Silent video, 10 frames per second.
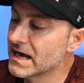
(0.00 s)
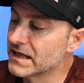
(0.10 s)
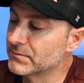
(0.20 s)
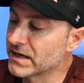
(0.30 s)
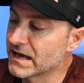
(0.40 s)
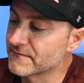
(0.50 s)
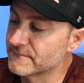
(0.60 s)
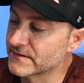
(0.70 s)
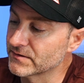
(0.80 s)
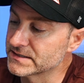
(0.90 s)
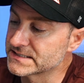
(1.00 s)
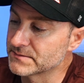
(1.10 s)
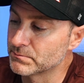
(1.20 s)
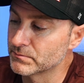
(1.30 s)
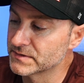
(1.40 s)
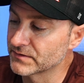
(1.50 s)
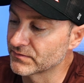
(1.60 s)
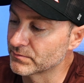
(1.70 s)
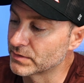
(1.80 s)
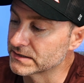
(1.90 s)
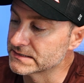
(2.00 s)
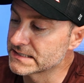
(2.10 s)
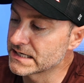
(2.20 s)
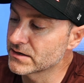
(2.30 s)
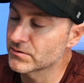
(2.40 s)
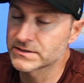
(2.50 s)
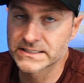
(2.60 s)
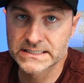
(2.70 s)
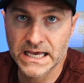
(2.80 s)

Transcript: And then we have various different buttons here to